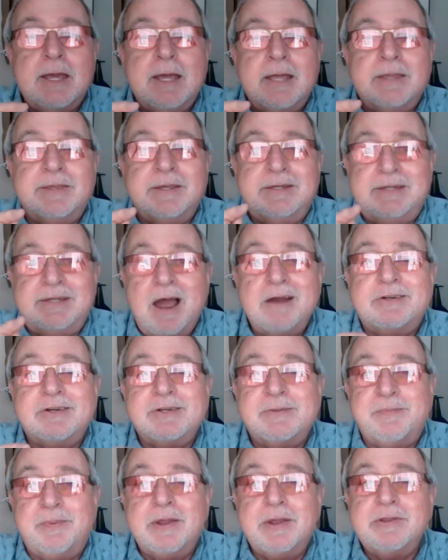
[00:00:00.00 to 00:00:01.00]
The doctor's
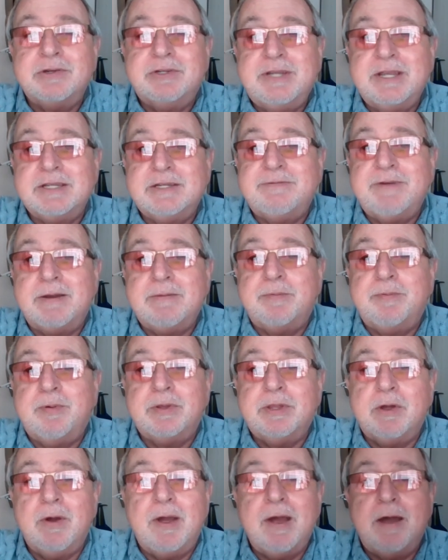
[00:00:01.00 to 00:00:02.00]
brother testified before
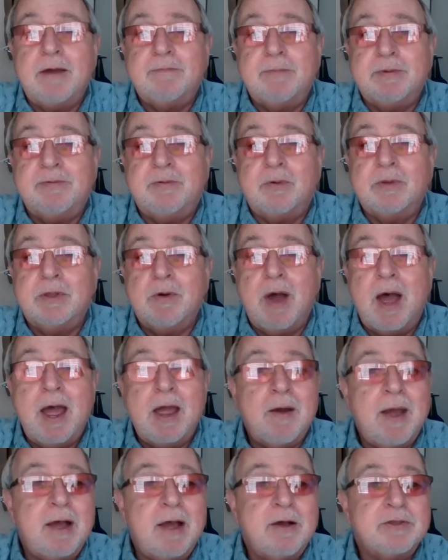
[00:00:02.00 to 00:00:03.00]
the Ohio
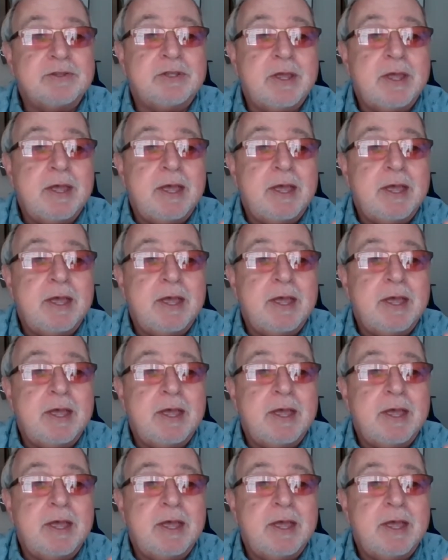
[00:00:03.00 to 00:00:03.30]
House